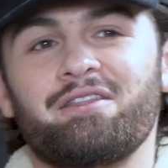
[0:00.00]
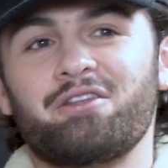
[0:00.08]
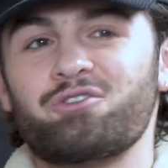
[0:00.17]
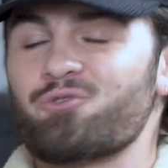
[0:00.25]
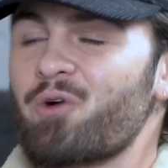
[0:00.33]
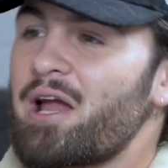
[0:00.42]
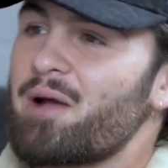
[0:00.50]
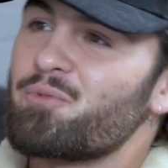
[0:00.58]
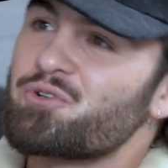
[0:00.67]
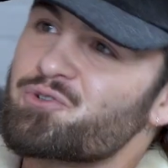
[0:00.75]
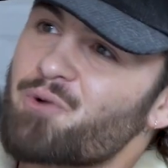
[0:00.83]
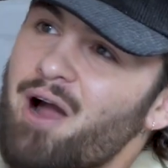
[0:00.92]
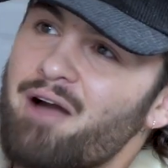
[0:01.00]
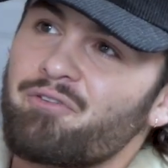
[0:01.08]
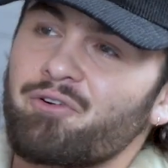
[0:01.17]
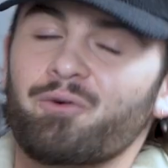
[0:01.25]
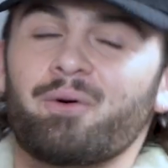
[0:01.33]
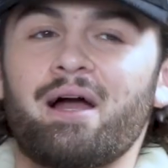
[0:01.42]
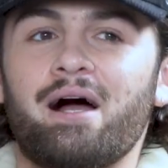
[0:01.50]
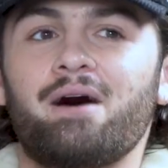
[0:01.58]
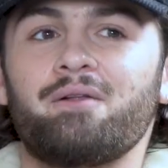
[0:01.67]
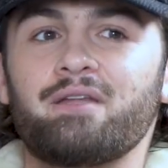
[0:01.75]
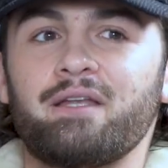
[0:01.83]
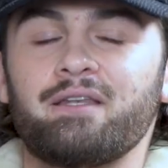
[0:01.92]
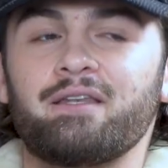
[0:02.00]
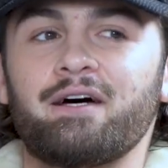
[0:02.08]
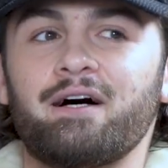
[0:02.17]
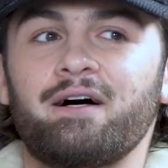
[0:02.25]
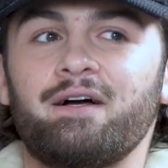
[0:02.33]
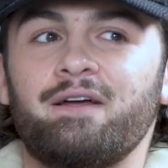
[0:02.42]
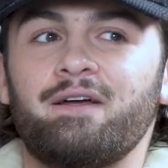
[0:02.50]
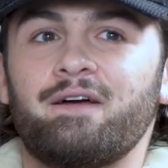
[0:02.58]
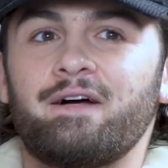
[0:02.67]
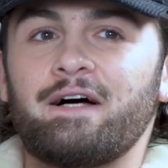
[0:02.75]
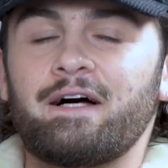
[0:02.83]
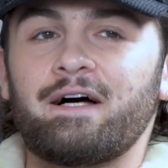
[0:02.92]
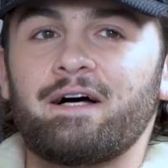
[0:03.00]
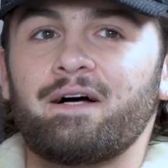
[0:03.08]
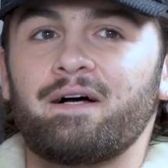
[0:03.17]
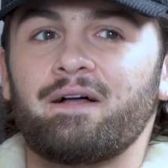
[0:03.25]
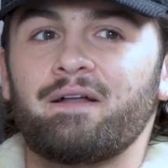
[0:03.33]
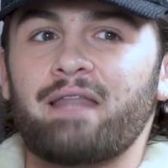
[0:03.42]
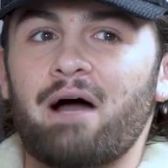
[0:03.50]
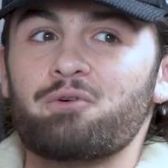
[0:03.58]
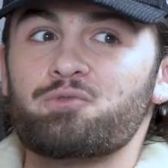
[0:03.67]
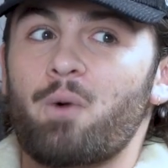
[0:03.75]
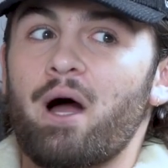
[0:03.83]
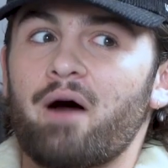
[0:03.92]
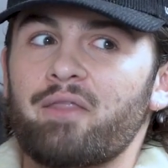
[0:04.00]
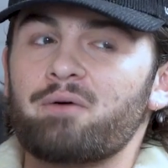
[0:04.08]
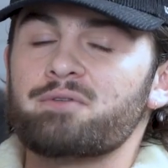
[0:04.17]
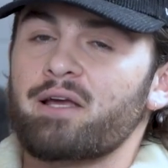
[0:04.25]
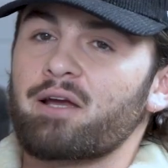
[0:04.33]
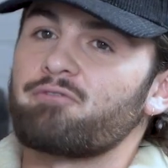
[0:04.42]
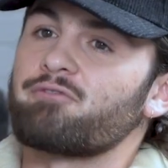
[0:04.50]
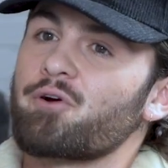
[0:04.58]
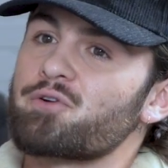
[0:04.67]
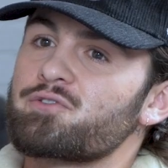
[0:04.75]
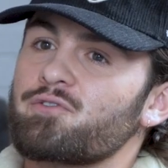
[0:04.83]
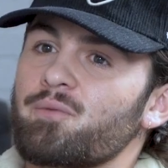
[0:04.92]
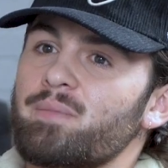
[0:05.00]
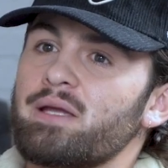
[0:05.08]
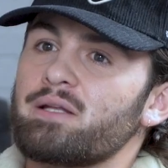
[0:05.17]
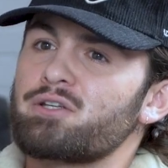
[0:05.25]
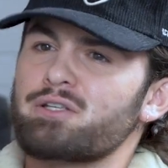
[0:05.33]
the tram was driving around, and that was wild. That was like a first for me. And